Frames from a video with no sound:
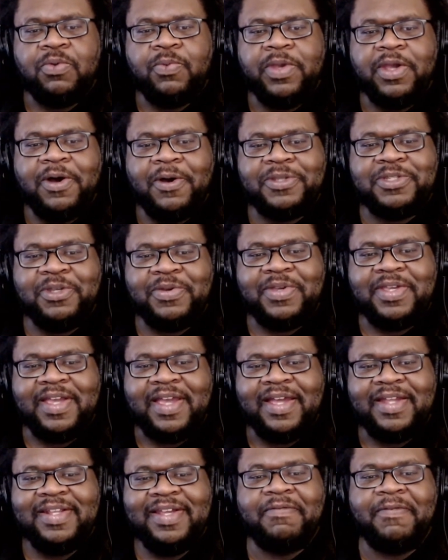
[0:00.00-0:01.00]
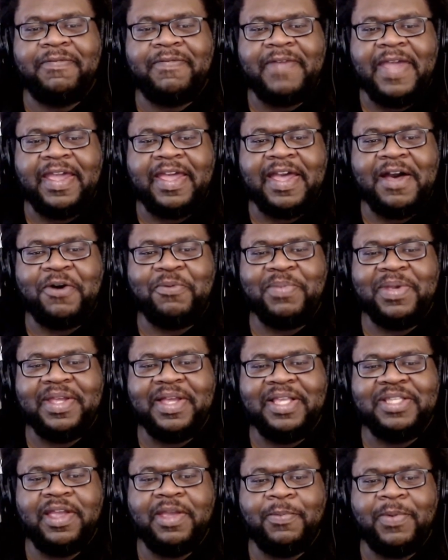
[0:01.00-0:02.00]
we also get a fake out
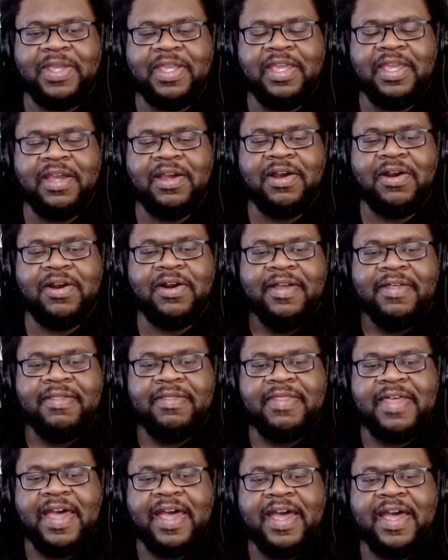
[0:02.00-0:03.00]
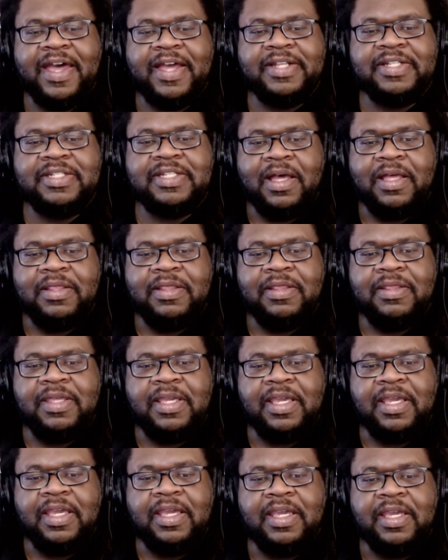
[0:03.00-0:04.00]
because we hear that
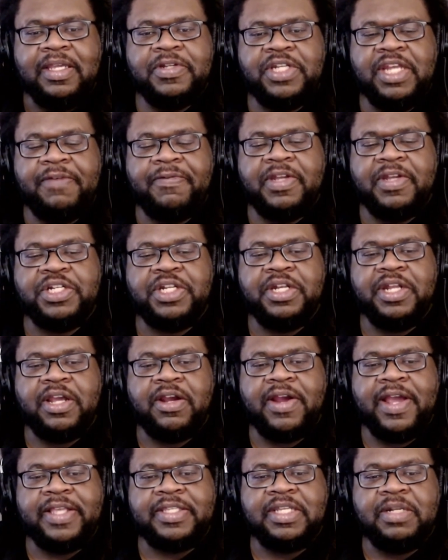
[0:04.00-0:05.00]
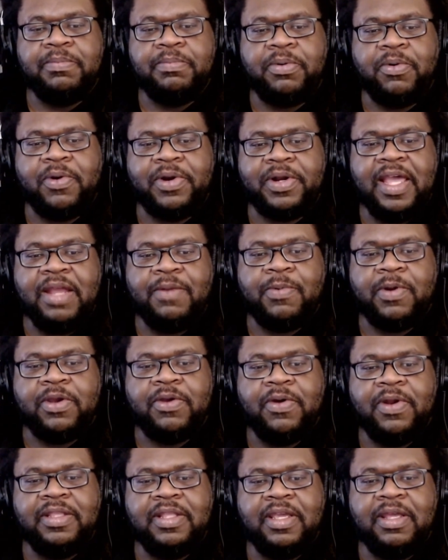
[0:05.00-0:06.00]
the chief engineer hasn't boarded,
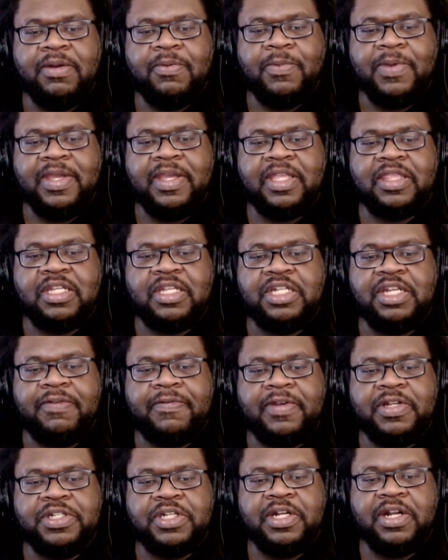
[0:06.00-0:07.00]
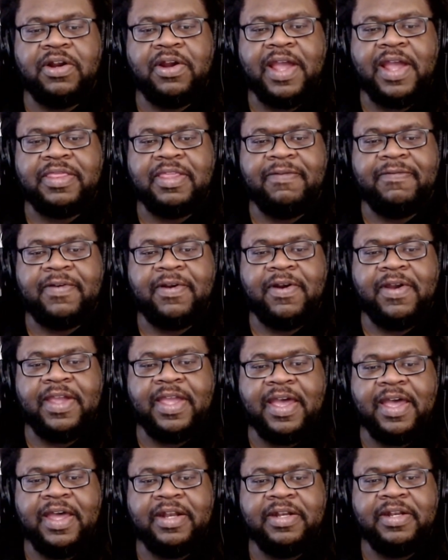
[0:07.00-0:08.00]
and we get the chief engineer at the
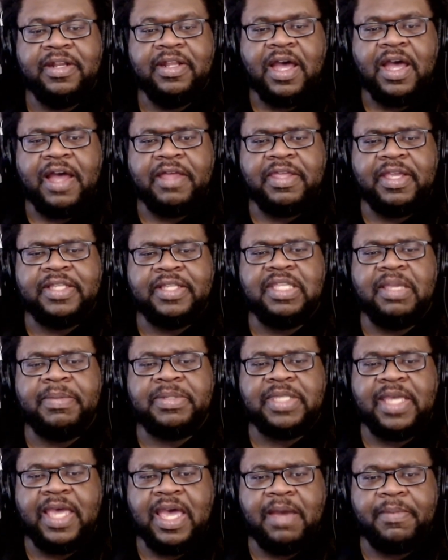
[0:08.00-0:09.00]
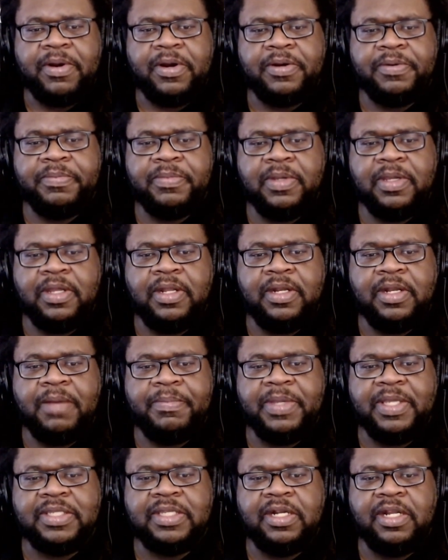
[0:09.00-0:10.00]
very end. I think his name is Hammer, and
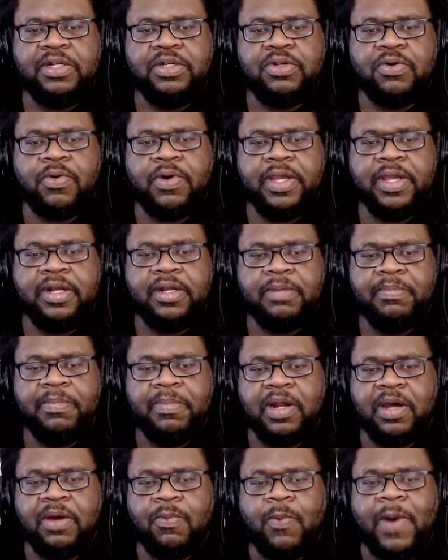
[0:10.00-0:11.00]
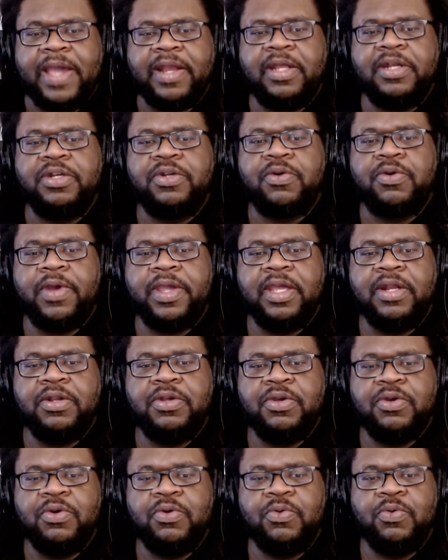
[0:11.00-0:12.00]
he's an Andorian, but a white Andorian
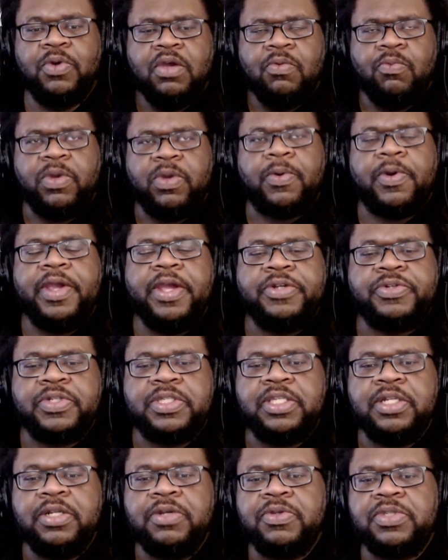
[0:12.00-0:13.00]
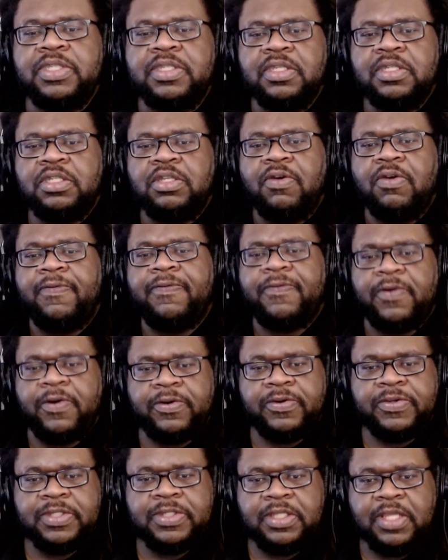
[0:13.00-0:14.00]
who we were introduced to
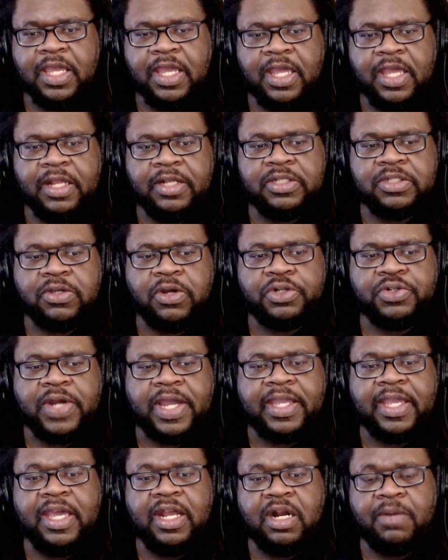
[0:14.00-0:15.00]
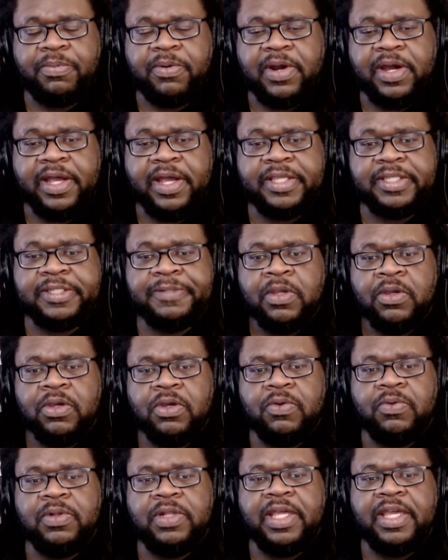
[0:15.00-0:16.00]
first in Star Trek Enterprise,
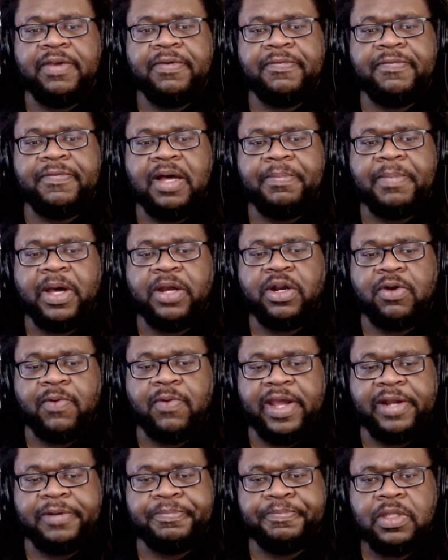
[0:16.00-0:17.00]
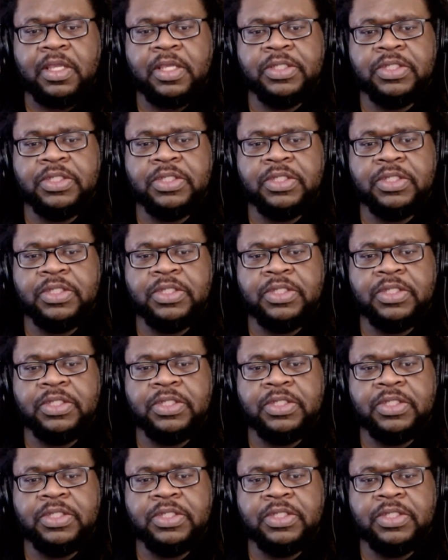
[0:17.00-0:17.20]
who live underground.